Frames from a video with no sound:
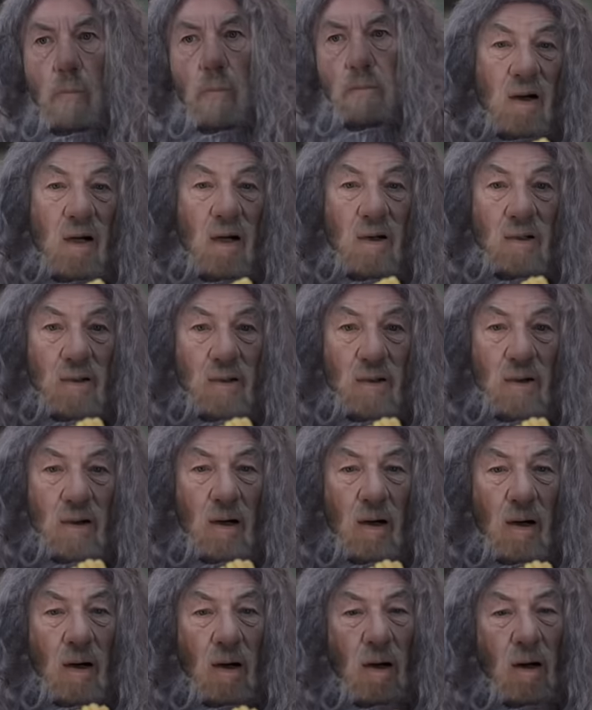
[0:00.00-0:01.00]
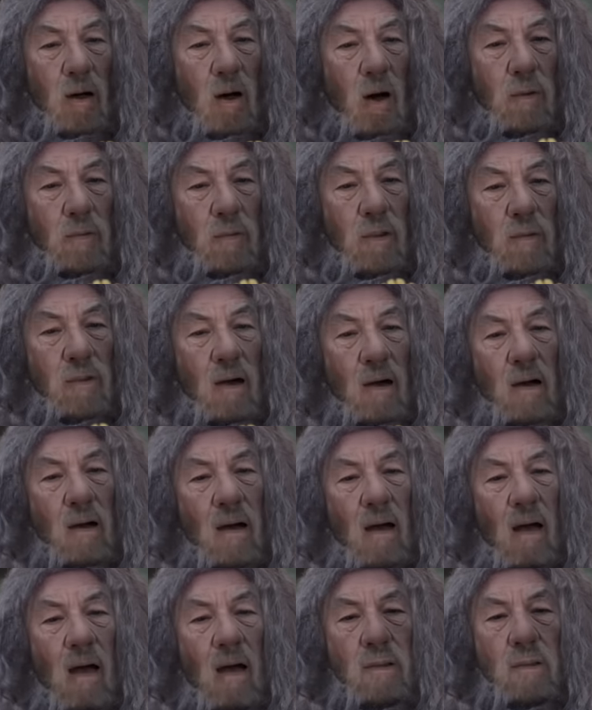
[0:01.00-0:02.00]
Nenya, of the
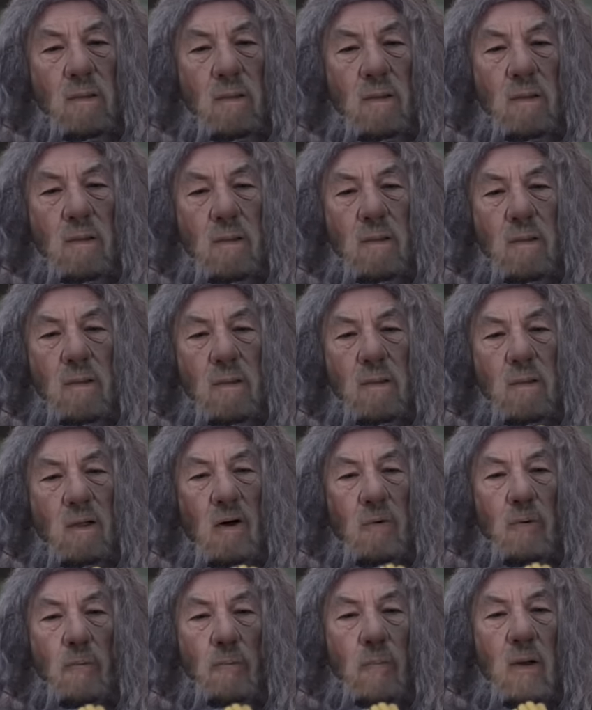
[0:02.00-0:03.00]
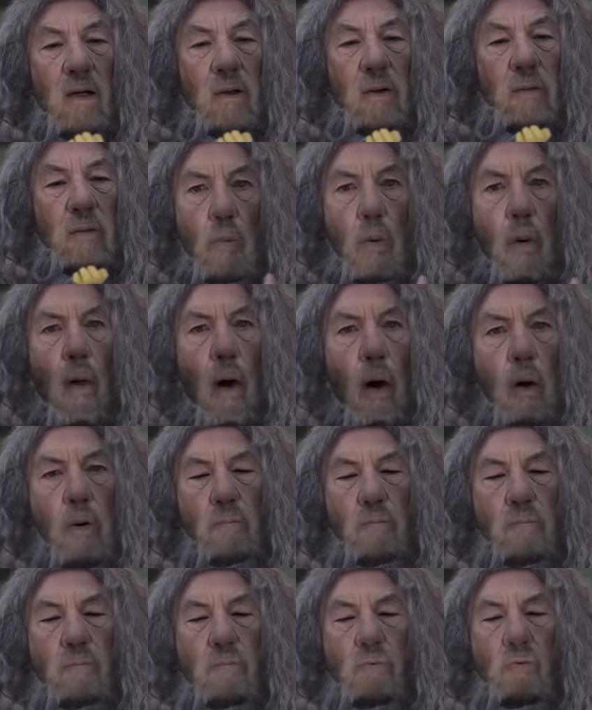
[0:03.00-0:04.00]
very essence of pickled
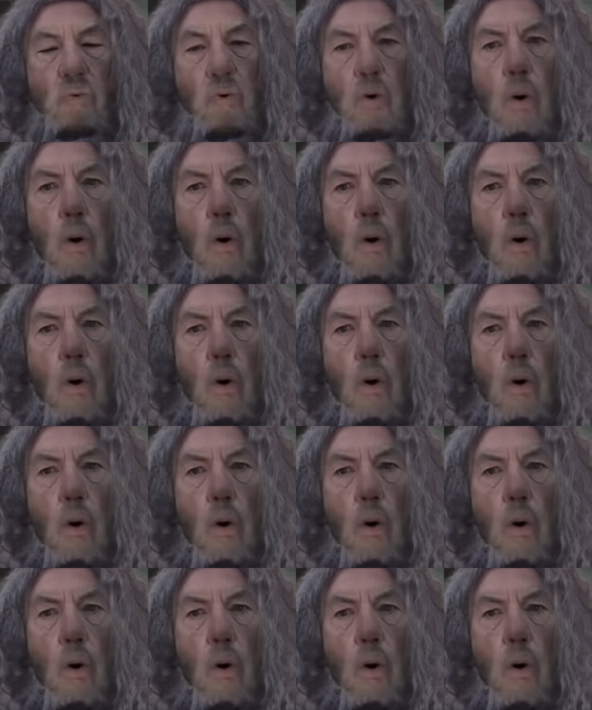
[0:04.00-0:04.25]
onion.